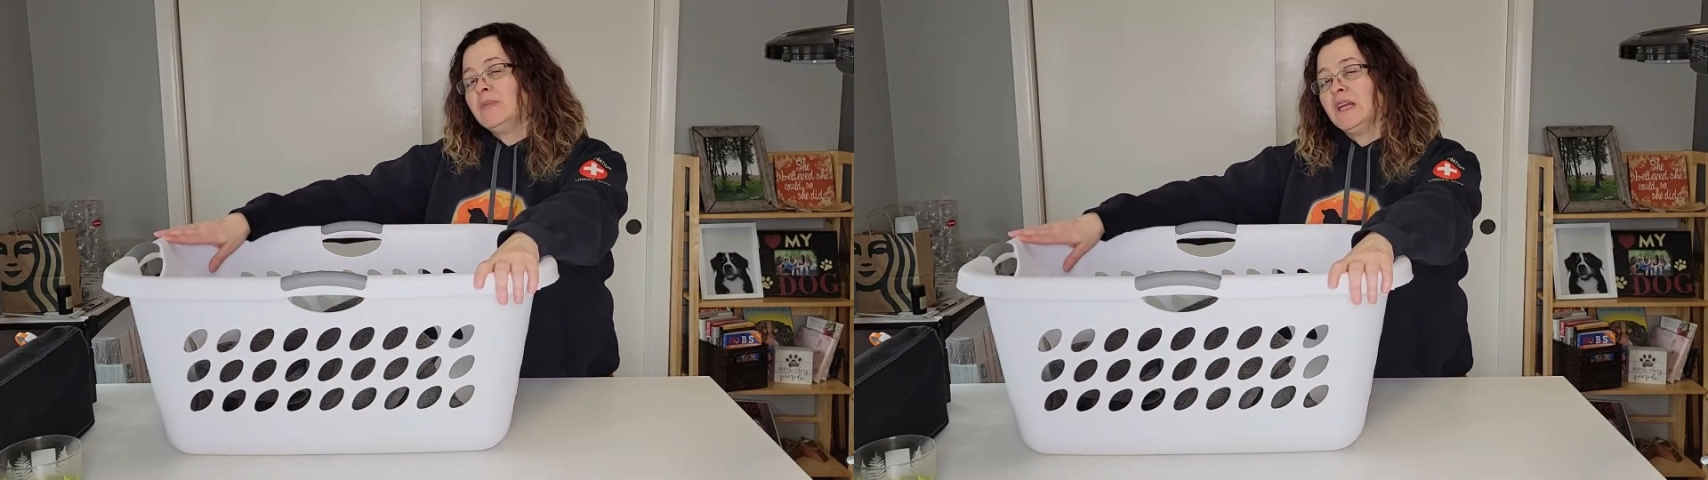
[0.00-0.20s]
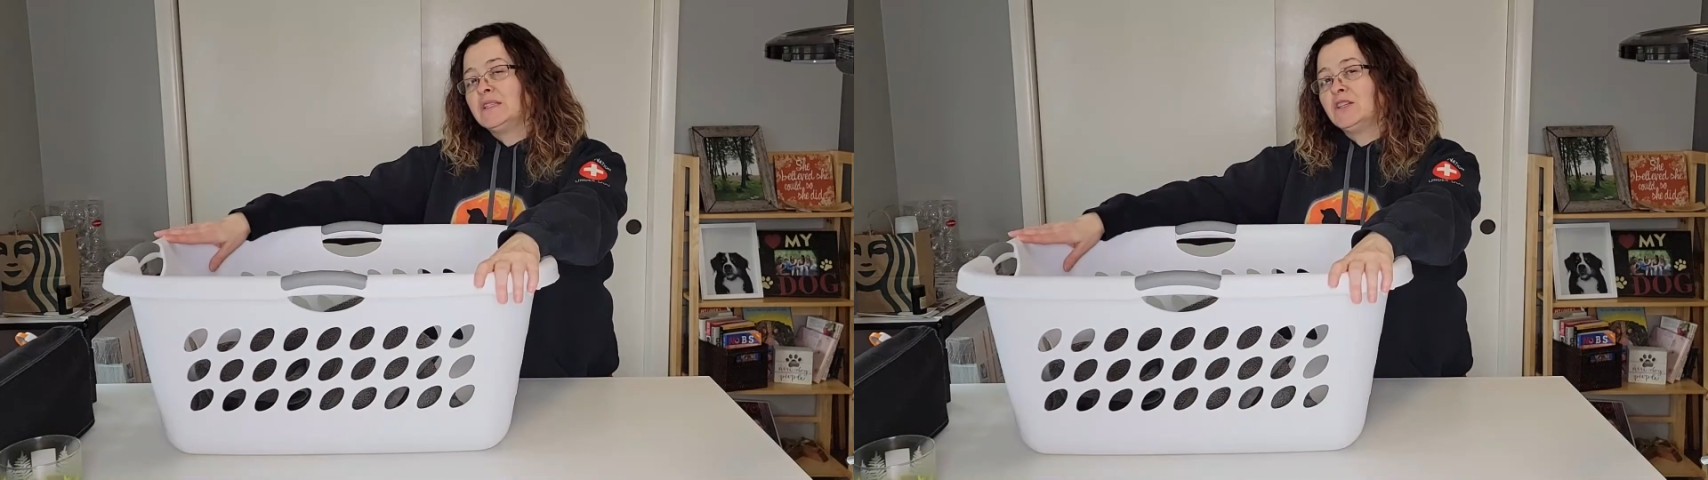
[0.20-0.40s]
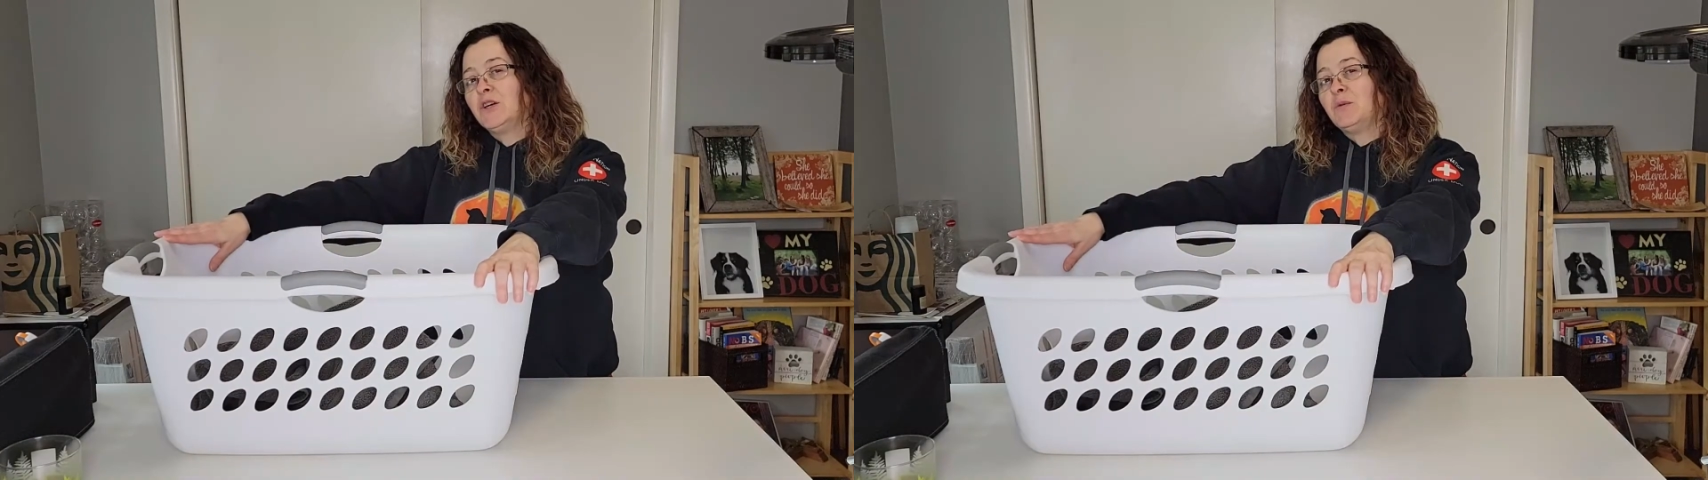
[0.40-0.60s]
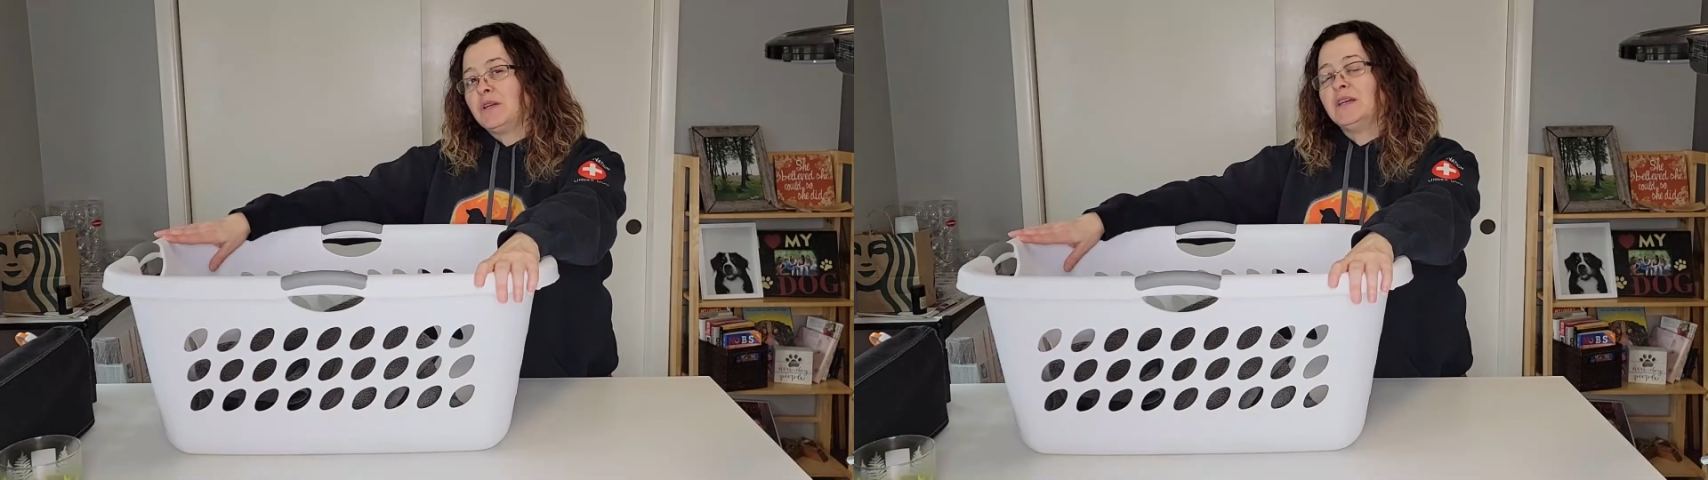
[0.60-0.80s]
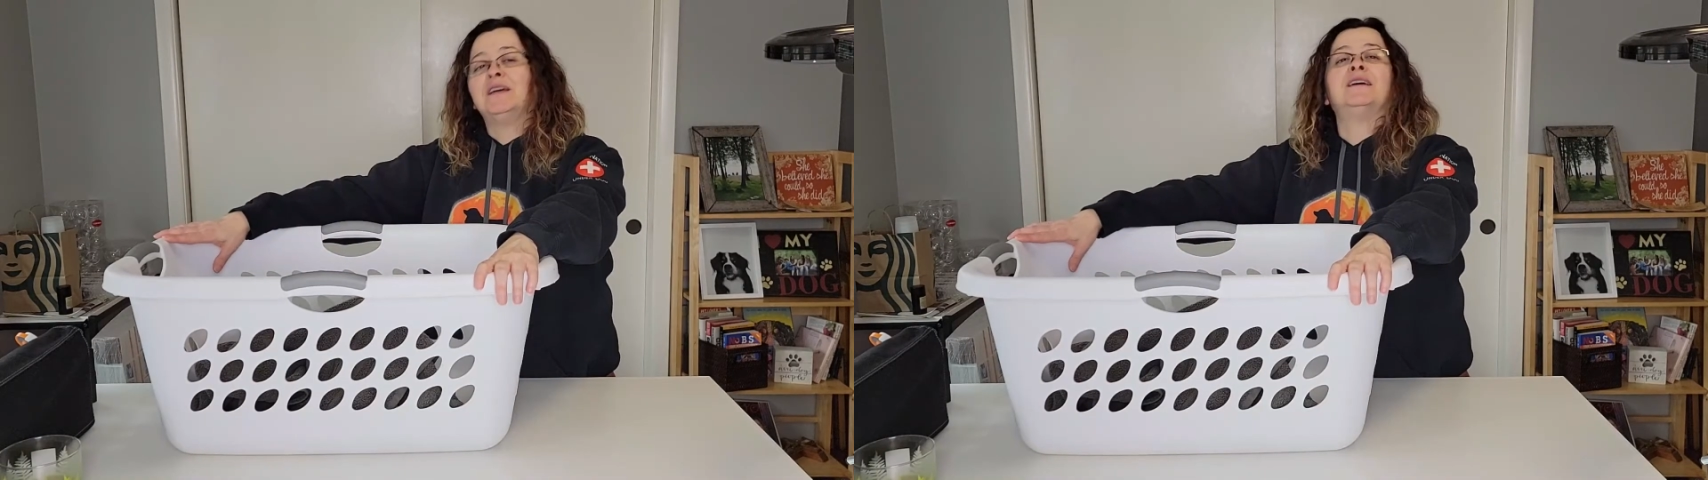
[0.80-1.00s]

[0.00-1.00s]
it's a good one.